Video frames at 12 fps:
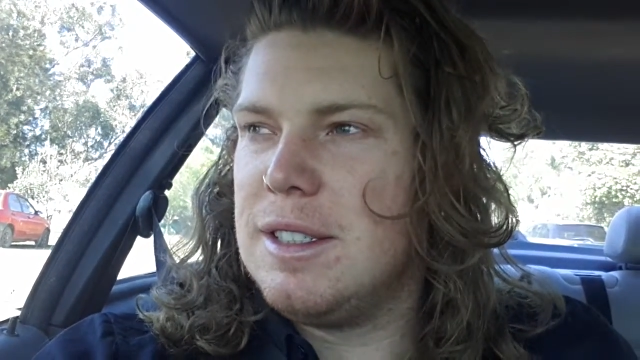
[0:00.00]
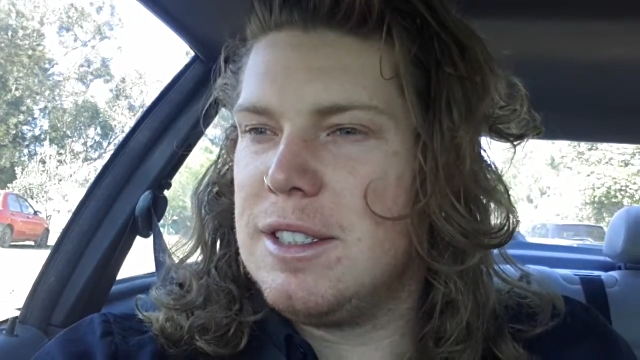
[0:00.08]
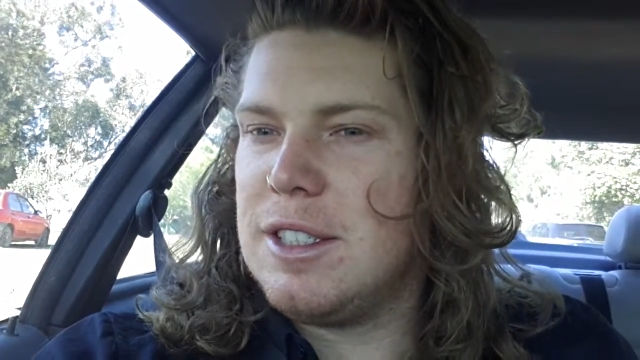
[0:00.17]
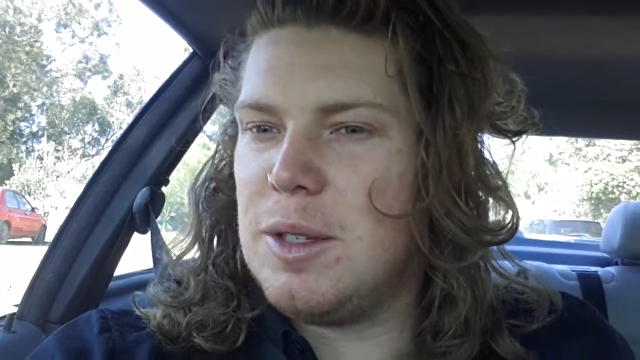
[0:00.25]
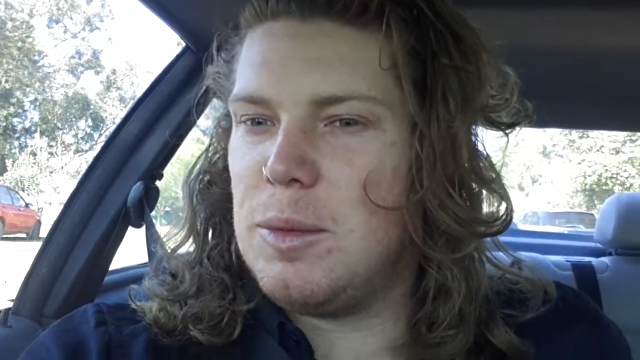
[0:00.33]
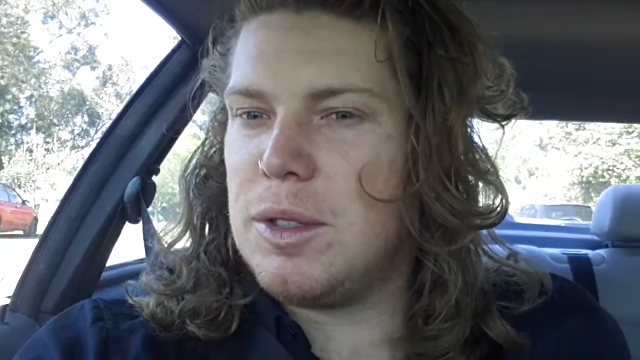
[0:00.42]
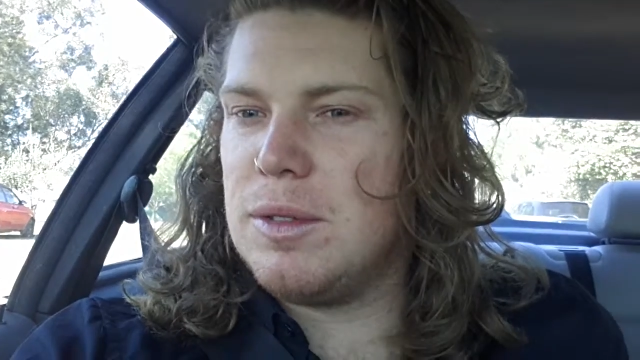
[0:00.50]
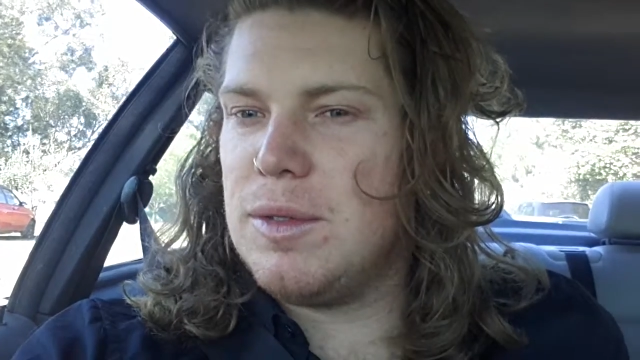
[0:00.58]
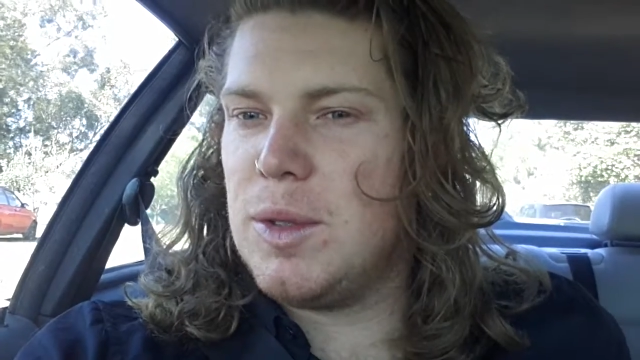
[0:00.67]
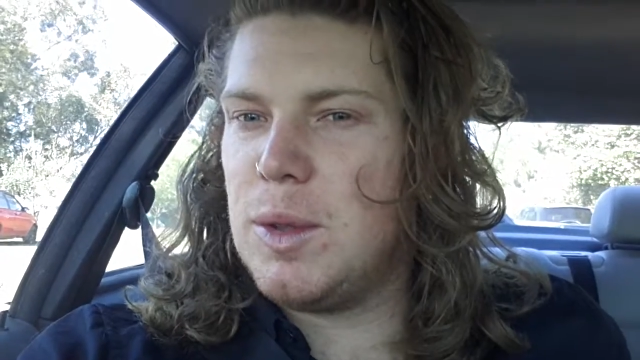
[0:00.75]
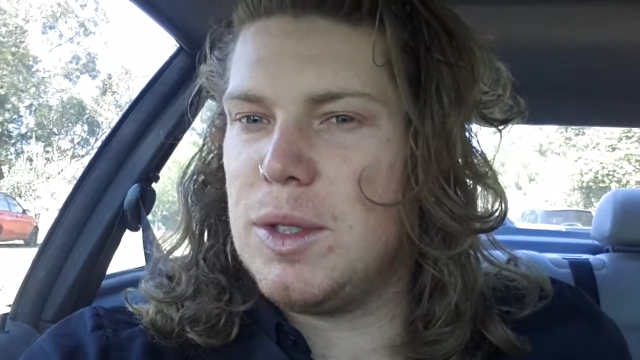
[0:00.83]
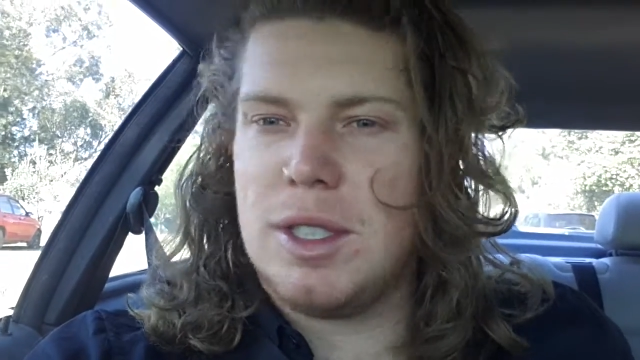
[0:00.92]
So I'm looking
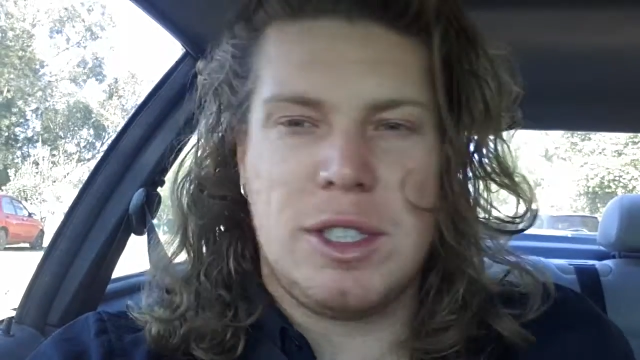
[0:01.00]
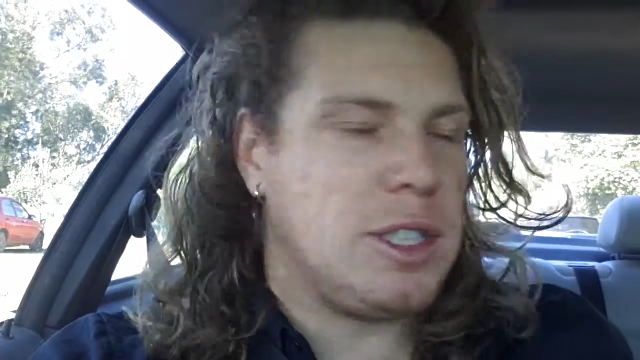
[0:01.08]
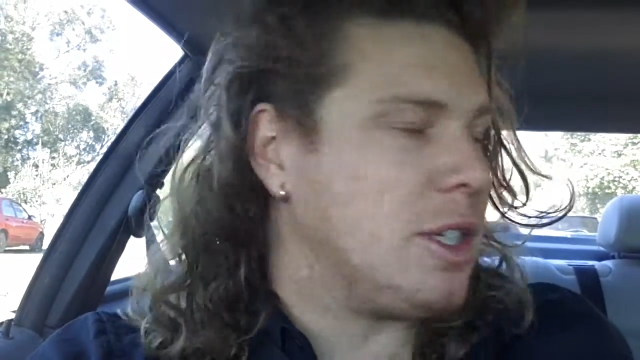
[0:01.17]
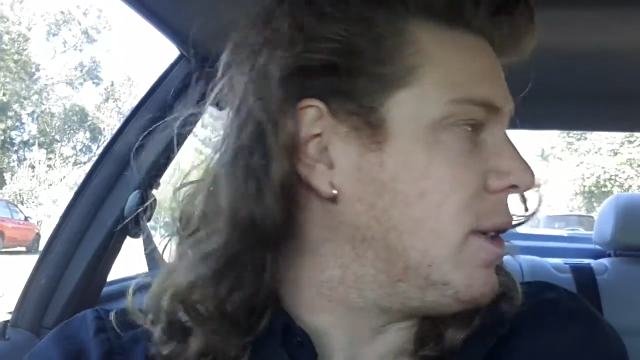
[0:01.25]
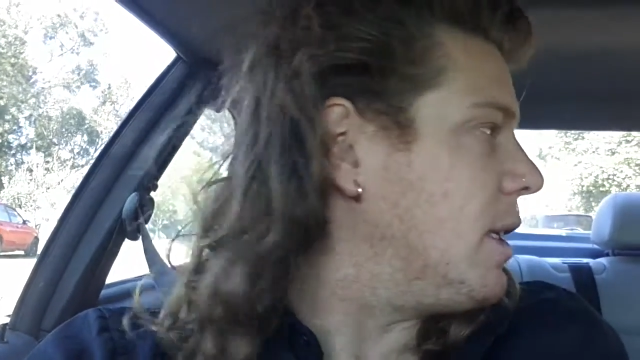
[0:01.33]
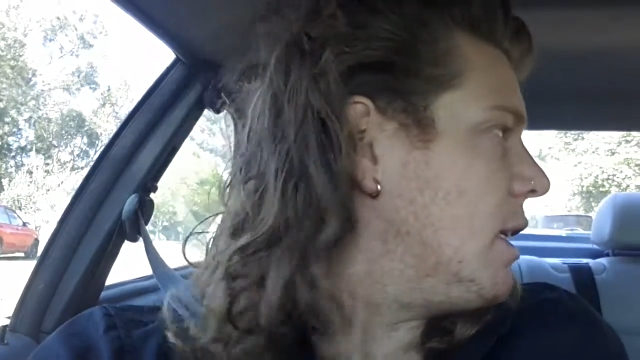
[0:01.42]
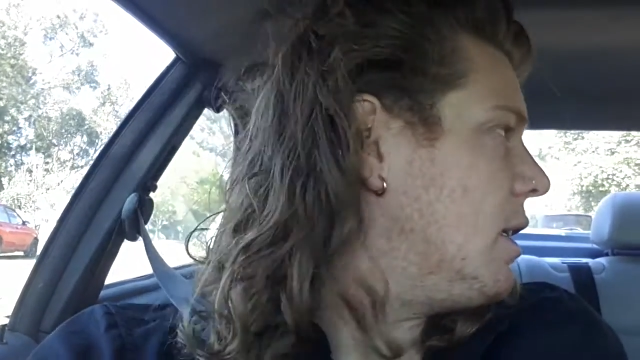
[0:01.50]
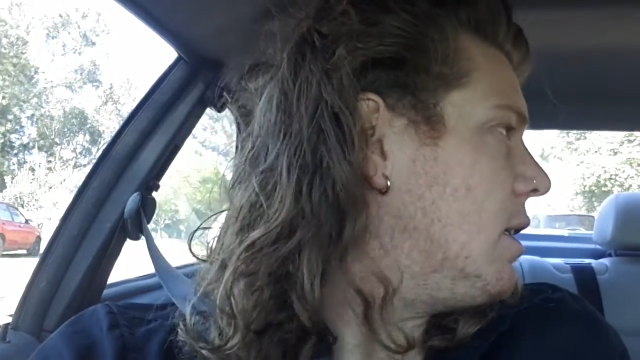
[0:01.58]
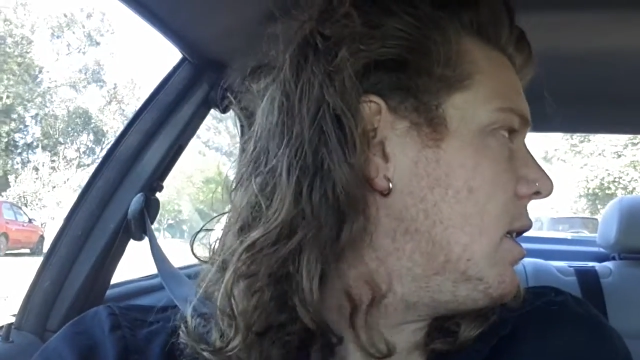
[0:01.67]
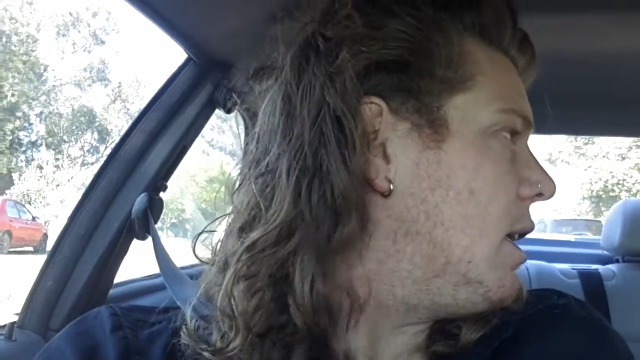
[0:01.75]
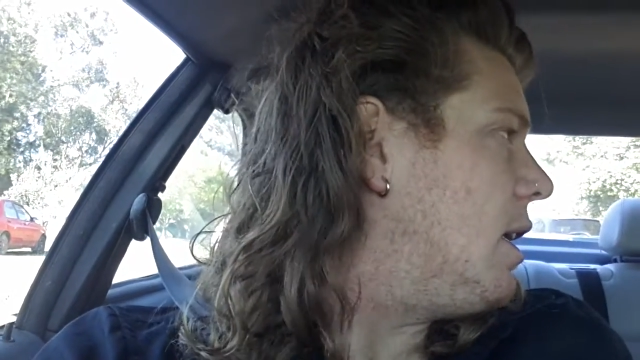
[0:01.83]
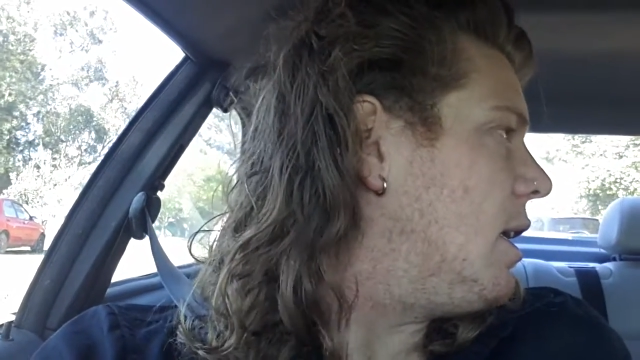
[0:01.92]
forward to showing
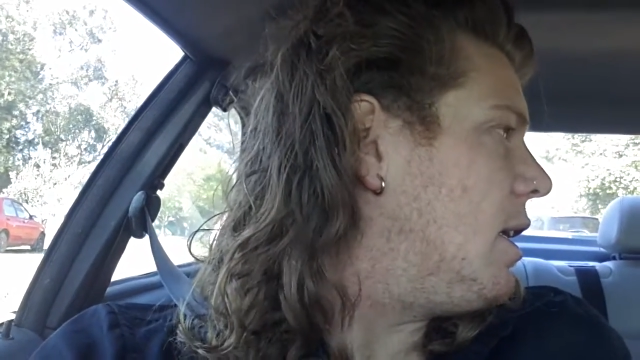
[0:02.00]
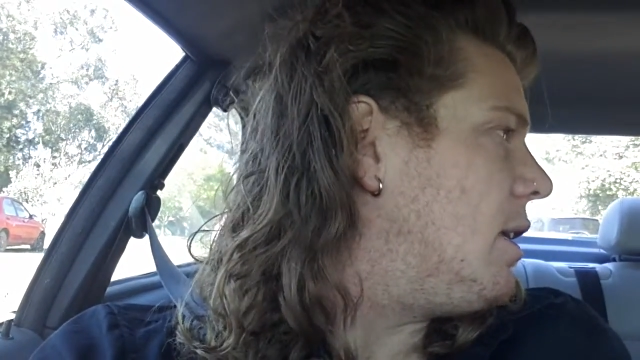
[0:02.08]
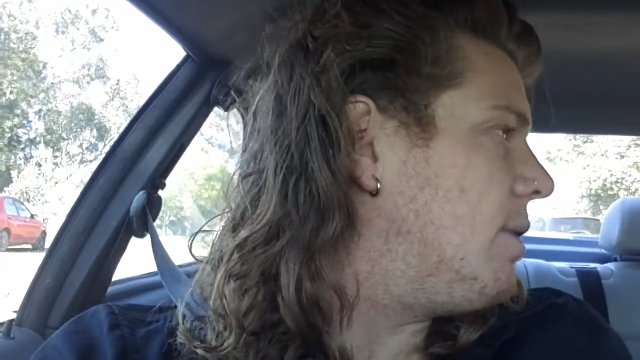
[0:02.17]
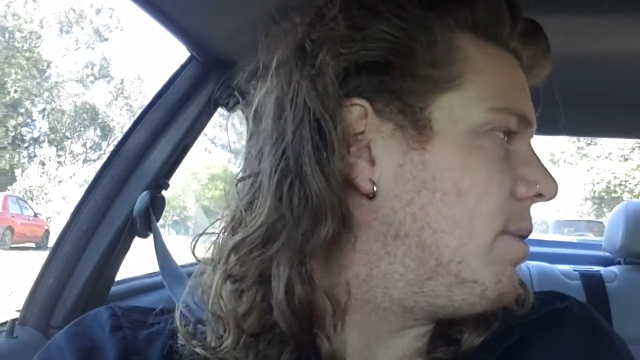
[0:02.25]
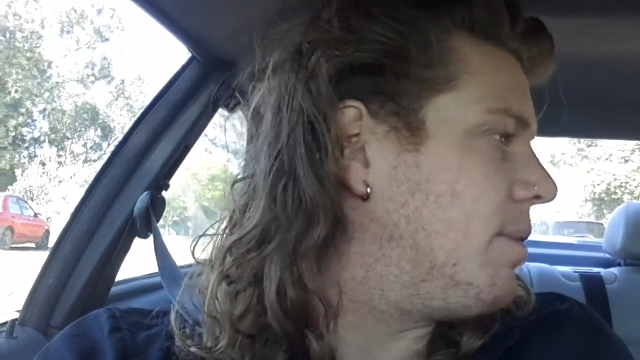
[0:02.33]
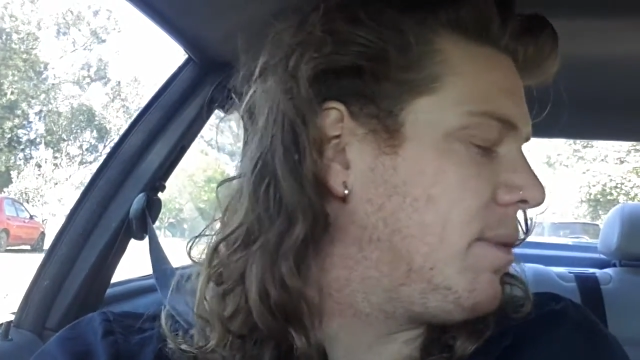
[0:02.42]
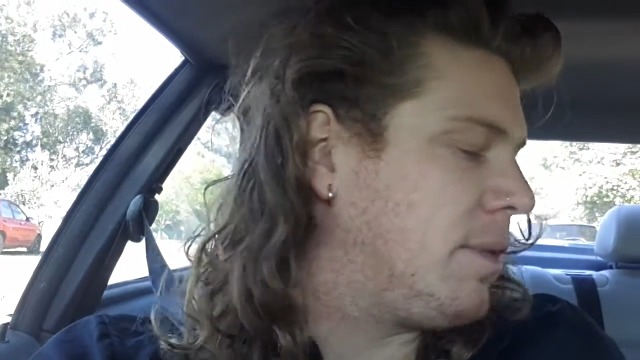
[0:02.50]
um,